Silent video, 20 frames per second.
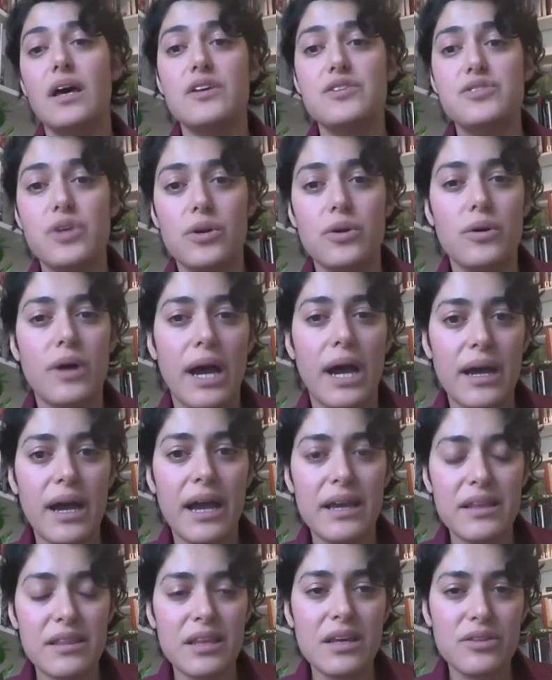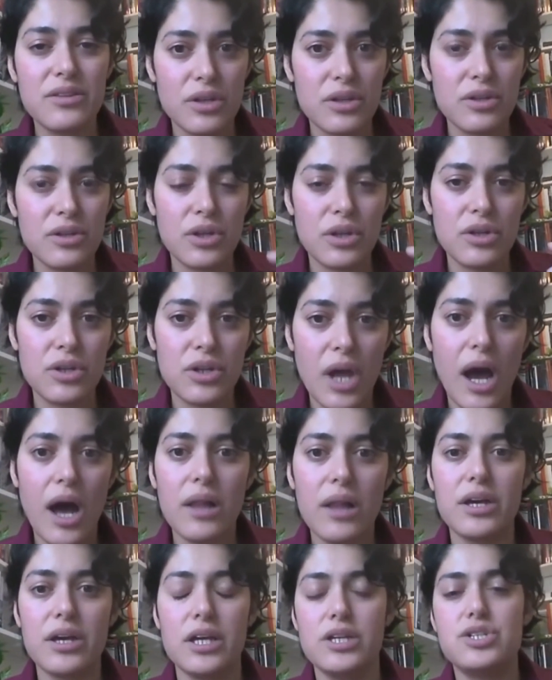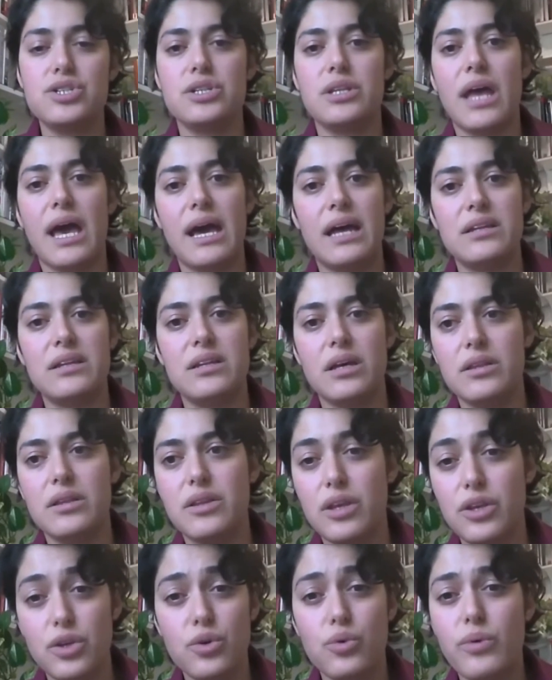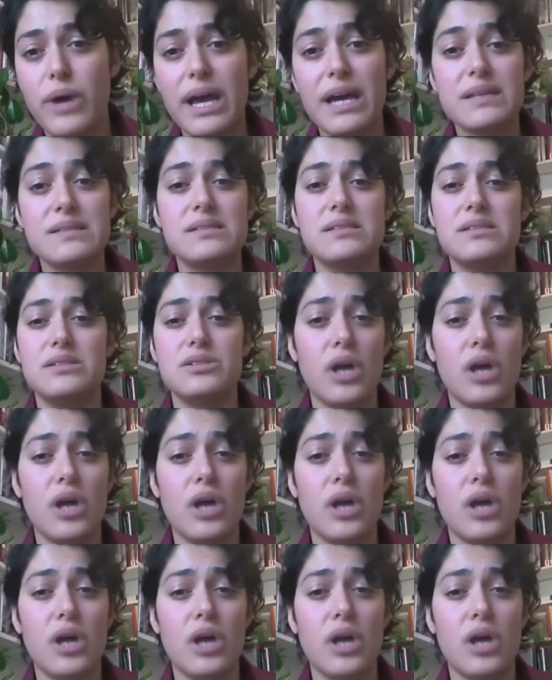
So I think that the knowledge that the US,